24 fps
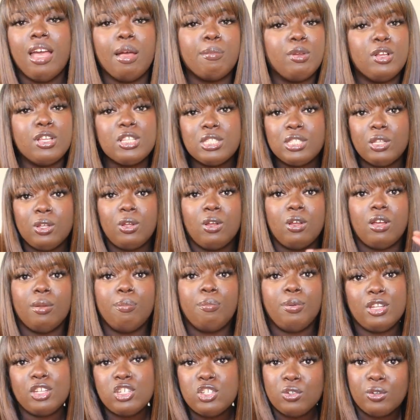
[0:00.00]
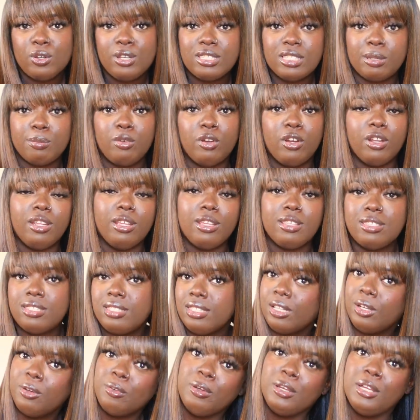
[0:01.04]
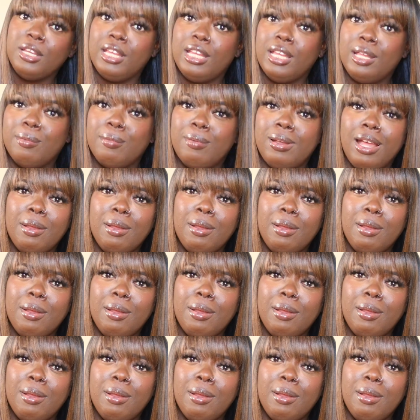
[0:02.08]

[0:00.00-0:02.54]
I'm also on Pinterest, I'm on Instagram,